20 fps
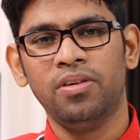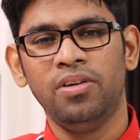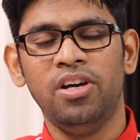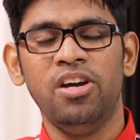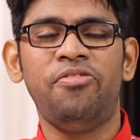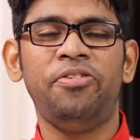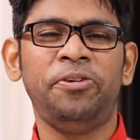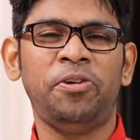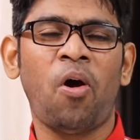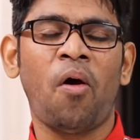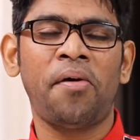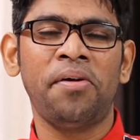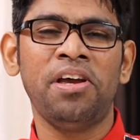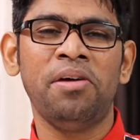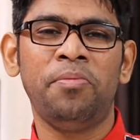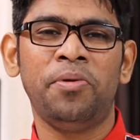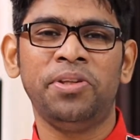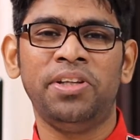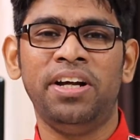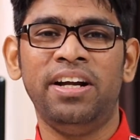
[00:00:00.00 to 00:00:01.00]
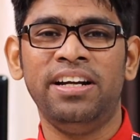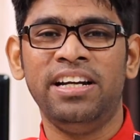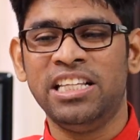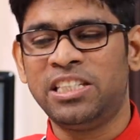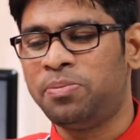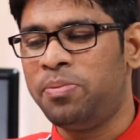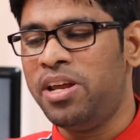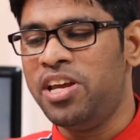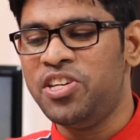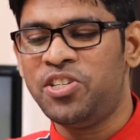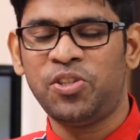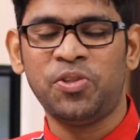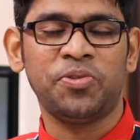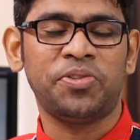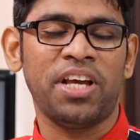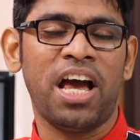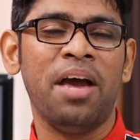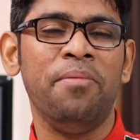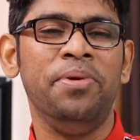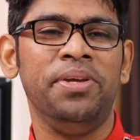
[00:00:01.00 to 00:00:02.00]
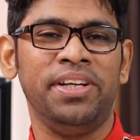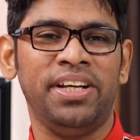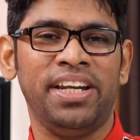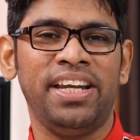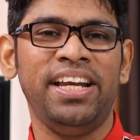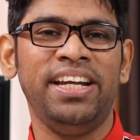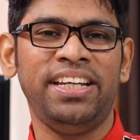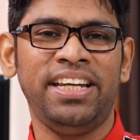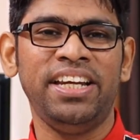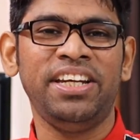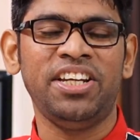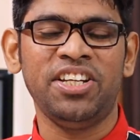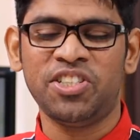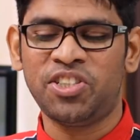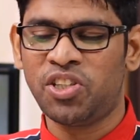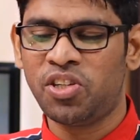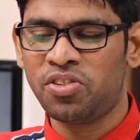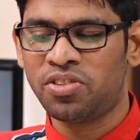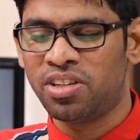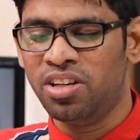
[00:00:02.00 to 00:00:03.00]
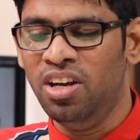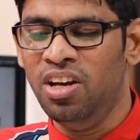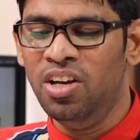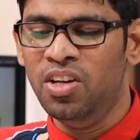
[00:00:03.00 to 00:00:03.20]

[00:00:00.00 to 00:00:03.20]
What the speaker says: If you're talking about the display issues, I mean green tint issues,